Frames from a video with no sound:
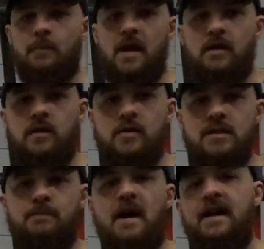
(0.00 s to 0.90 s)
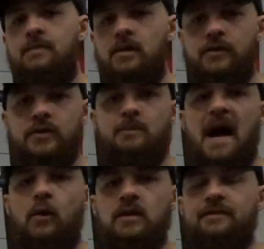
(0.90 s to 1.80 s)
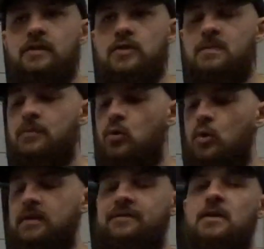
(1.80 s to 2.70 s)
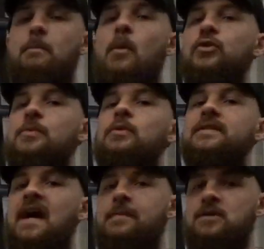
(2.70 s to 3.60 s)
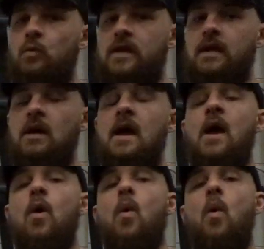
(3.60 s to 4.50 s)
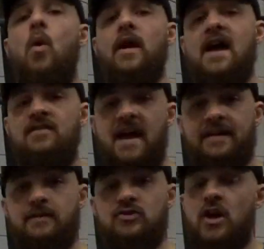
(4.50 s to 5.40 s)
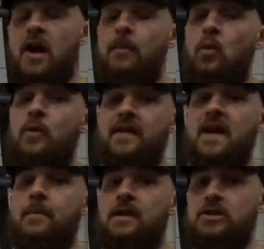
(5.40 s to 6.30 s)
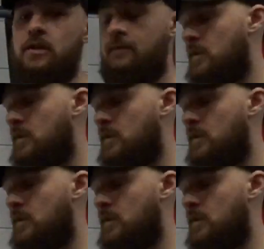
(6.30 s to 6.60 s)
competitors, bodybuilders, powerlifters, people who are lifting multiple times a week or have an active job or the combination of